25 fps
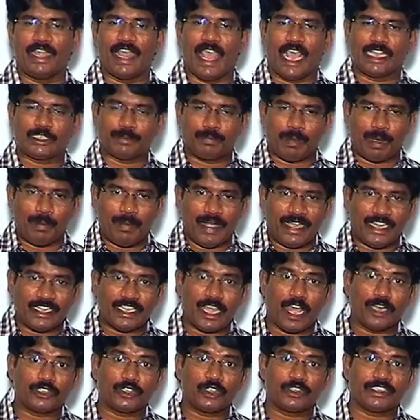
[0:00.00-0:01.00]
and
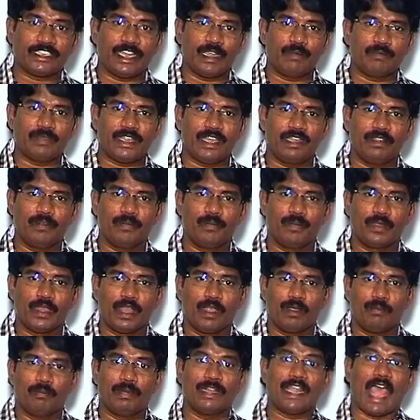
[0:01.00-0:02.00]
experiment is also same
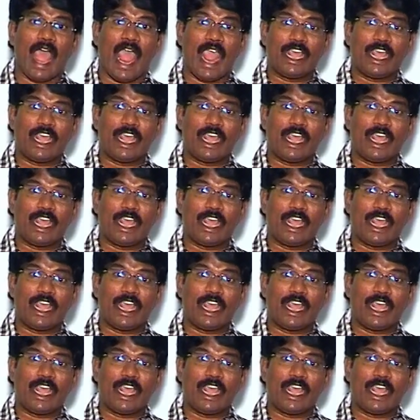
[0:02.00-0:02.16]
thing,